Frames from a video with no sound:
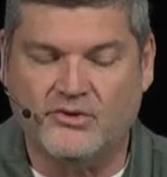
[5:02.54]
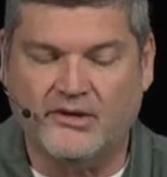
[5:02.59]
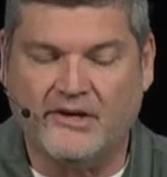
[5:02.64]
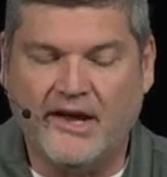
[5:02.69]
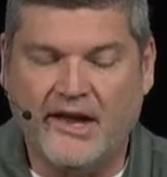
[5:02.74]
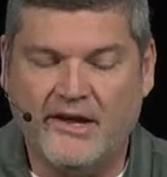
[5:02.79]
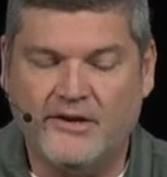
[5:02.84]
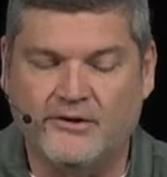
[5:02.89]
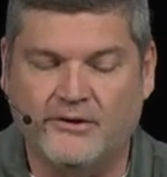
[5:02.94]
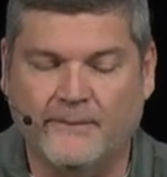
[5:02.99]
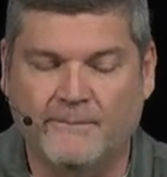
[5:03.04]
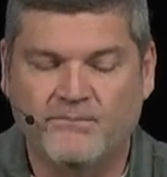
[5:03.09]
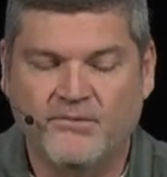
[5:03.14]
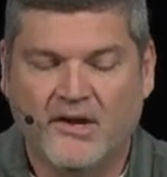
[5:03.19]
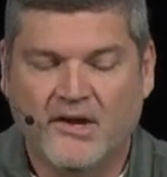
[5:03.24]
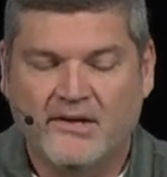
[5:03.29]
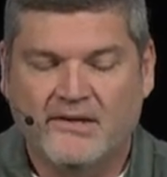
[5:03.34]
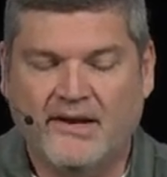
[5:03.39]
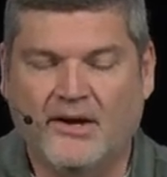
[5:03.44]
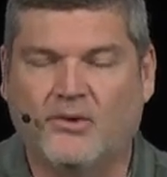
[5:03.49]
creator.
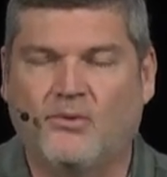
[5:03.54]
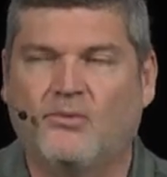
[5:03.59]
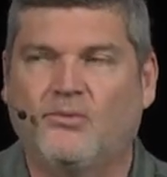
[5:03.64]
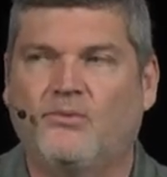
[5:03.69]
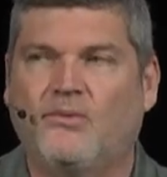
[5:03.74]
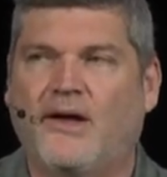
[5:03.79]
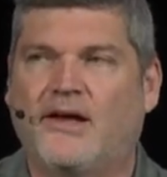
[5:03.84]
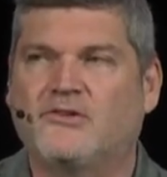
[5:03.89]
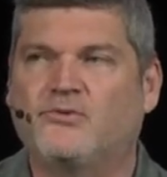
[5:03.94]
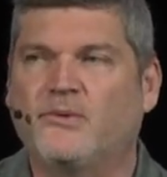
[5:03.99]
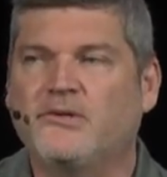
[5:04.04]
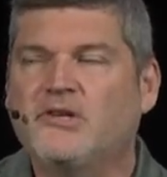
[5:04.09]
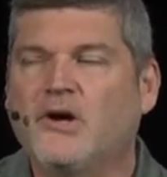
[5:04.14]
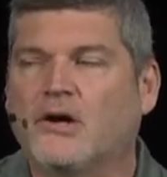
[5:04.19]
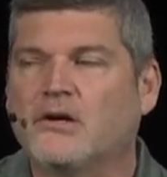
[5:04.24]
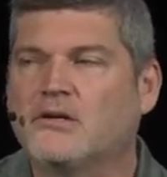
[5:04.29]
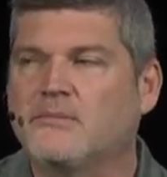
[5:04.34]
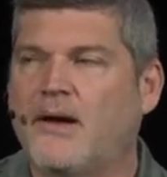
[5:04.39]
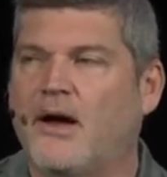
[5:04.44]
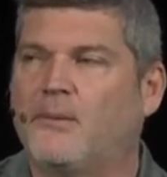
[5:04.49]
Now, as we
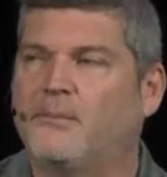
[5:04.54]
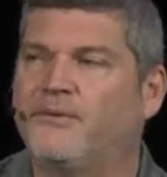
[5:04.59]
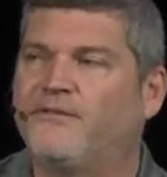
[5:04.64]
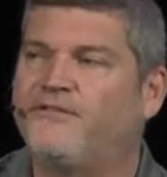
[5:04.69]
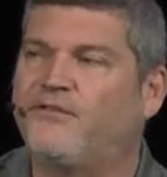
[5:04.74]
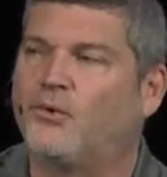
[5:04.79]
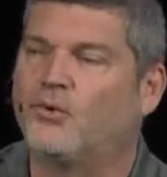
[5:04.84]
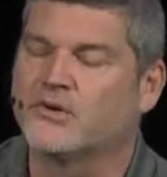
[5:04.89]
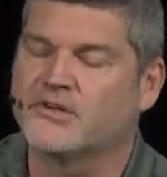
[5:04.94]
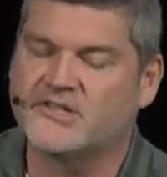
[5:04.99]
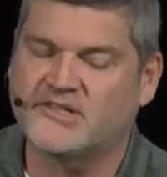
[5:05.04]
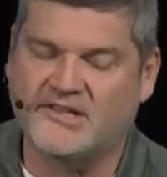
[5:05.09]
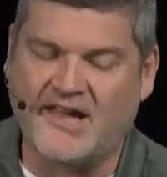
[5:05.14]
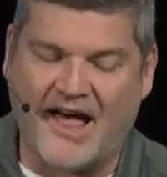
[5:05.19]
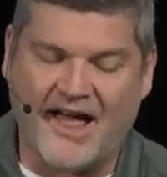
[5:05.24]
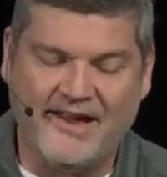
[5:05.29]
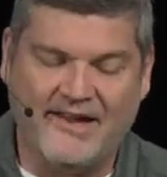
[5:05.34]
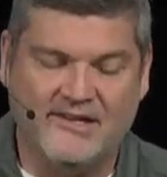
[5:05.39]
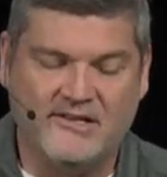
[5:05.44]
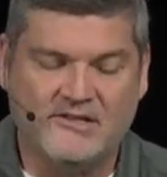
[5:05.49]
talked about before,
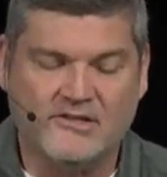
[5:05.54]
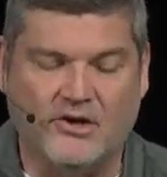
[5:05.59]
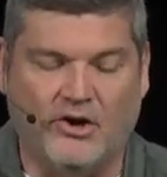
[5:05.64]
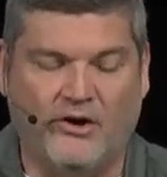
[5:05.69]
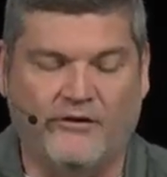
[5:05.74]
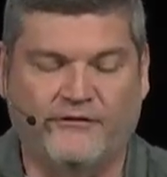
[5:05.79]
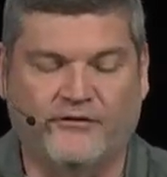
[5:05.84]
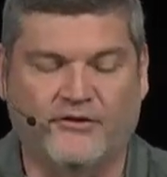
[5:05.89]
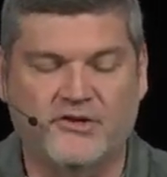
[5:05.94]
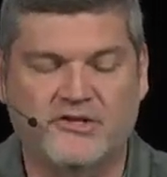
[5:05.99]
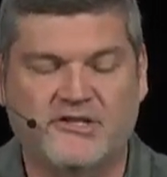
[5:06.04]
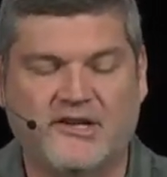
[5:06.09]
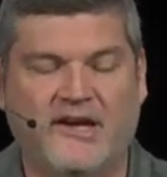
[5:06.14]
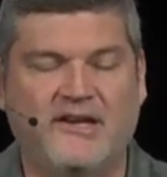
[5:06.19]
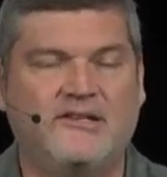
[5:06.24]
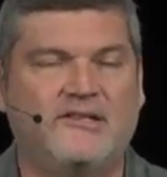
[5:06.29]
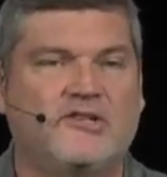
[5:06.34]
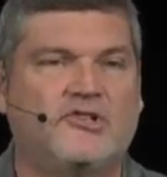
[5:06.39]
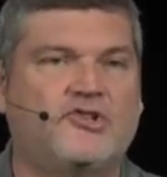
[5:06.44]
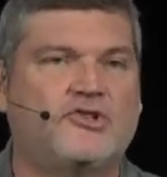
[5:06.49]
science offers
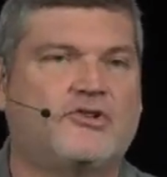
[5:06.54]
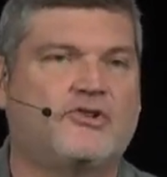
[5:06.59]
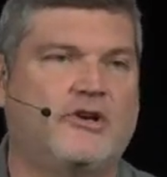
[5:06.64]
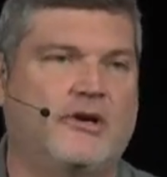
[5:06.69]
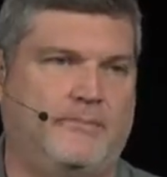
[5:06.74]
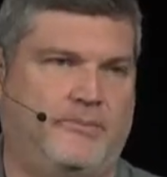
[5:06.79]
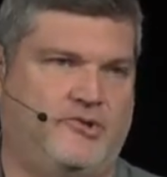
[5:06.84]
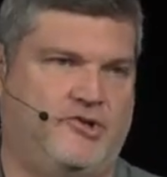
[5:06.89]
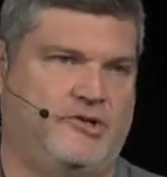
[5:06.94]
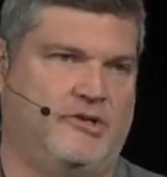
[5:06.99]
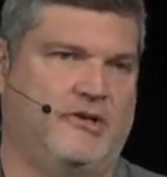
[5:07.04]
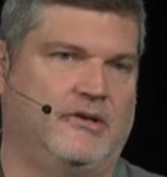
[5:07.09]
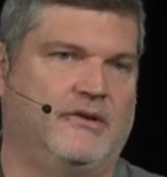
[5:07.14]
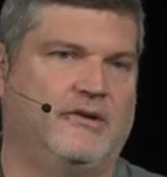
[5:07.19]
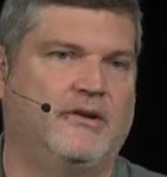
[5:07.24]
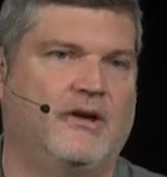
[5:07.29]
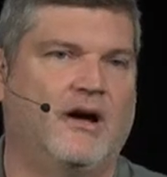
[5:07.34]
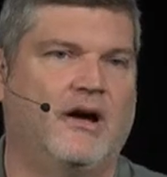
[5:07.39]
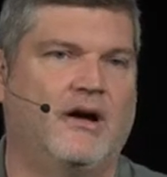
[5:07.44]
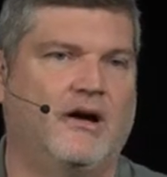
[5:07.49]
a
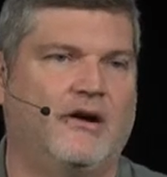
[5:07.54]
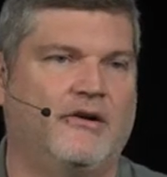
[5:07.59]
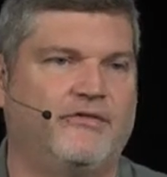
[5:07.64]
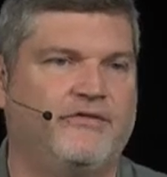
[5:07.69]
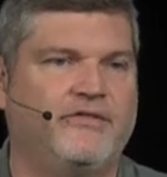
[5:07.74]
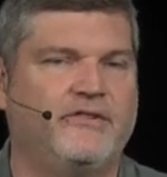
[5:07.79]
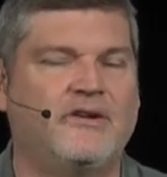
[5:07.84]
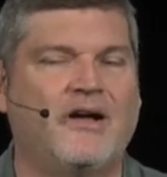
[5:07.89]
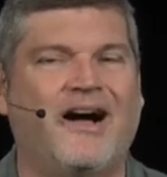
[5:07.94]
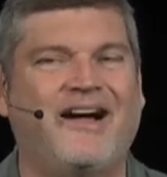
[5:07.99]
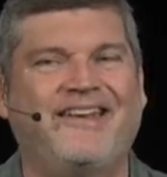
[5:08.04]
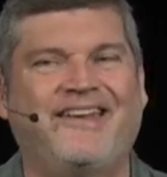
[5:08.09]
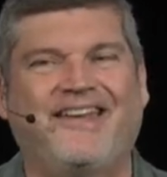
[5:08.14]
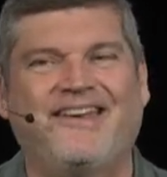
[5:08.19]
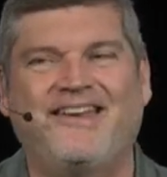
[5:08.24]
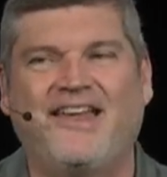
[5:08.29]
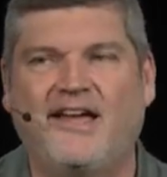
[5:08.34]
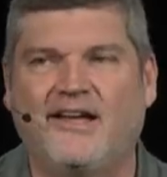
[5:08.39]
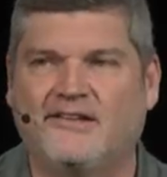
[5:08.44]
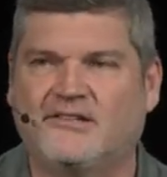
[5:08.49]
description of, not
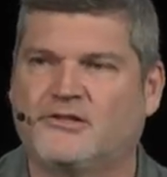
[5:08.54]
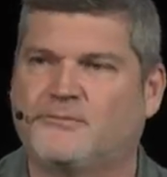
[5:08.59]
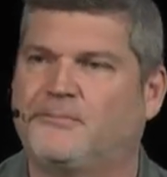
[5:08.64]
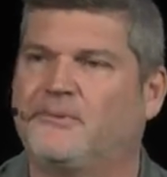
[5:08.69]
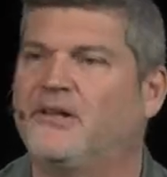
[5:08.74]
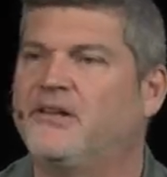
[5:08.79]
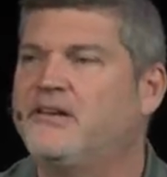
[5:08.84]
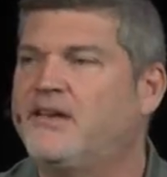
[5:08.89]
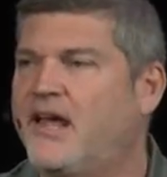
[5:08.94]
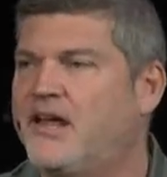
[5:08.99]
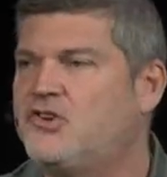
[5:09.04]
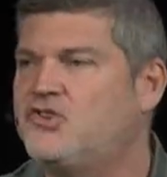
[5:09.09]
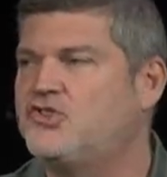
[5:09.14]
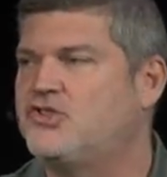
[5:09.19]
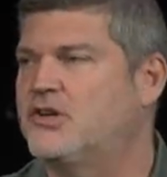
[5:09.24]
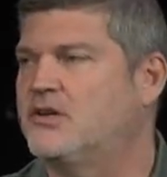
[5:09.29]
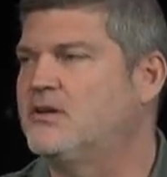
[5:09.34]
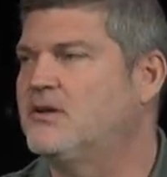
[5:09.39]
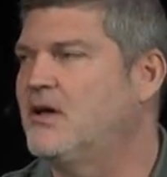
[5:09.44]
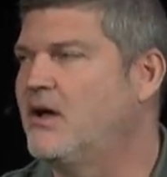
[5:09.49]
an
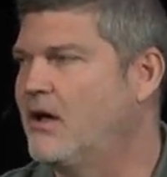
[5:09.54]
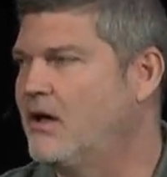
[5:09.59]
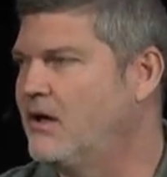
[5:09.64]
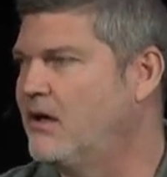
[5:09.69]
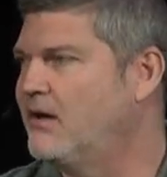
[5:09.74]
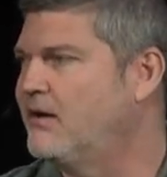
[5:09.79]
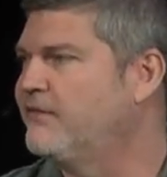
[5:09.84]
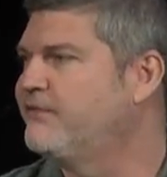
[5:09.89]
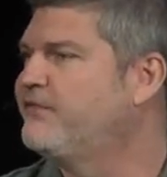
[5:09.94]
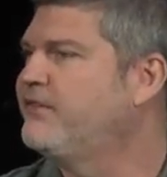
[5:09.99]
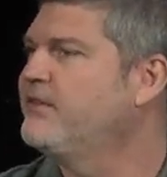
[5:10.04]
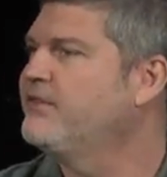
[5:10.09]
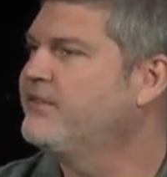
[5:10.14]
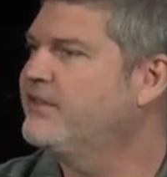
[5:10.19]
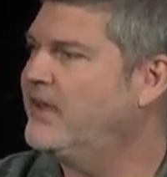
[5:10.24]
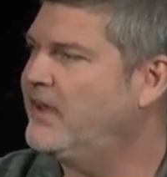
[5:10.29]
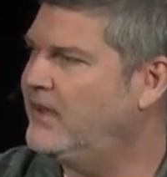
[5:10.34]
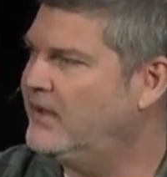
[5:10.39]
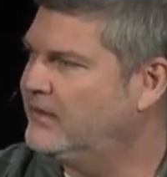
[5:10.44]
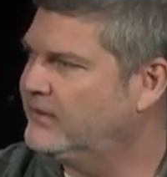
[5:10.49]
explanation of,
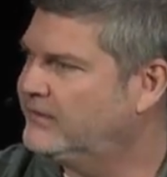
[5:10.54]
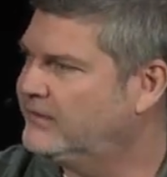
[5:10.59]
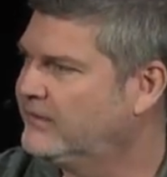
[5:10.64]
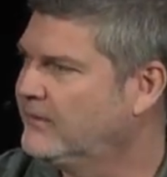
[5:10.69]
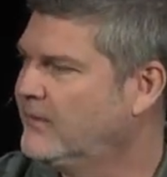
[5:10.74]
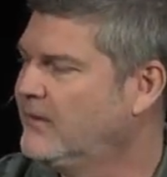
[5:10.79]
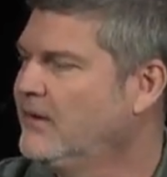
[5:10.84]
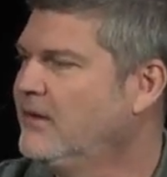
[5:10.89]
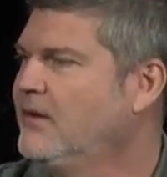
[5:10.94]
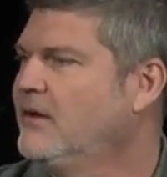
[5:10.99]
things